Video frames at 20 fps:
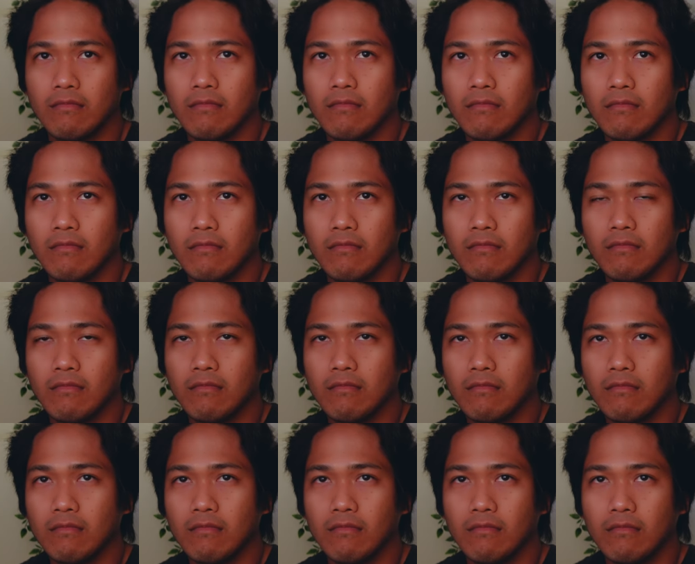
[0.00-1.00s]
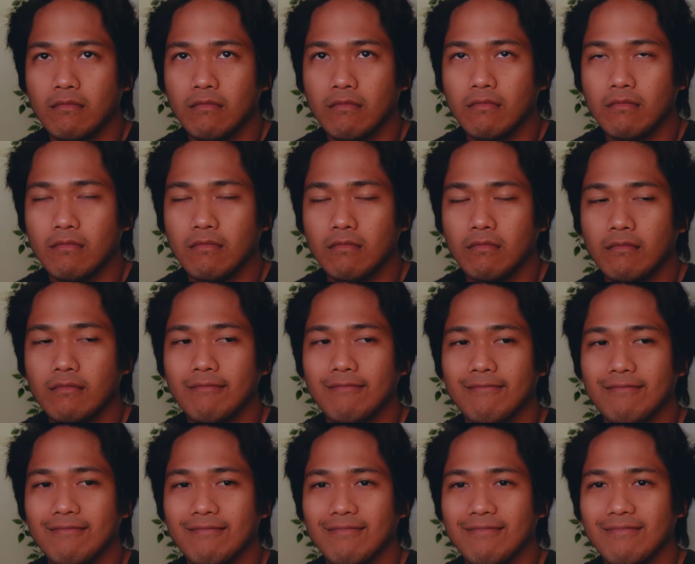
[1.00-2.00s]

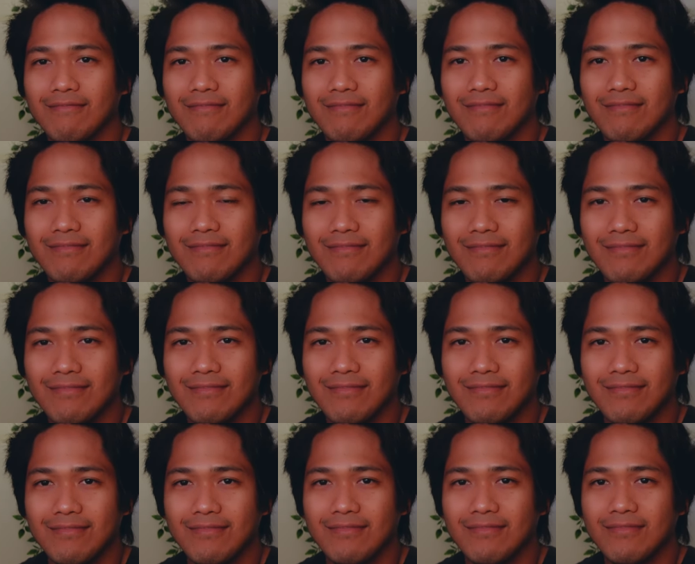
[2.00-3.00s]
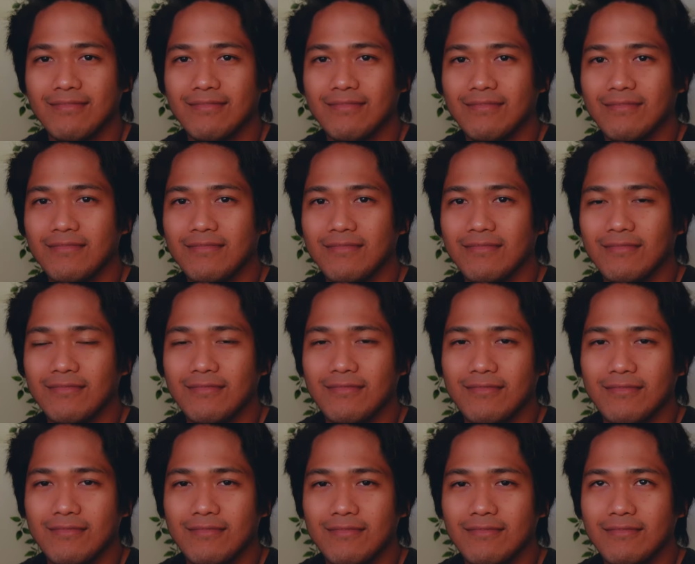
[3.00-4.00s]

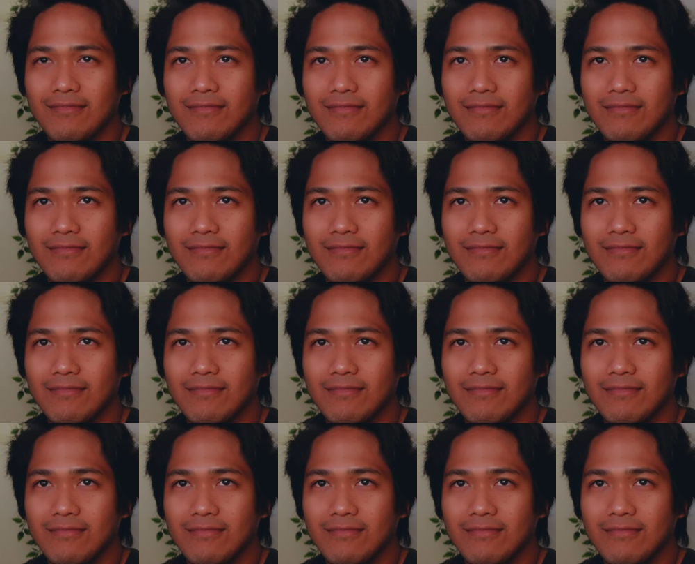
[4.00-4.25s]
This person isn't speaking.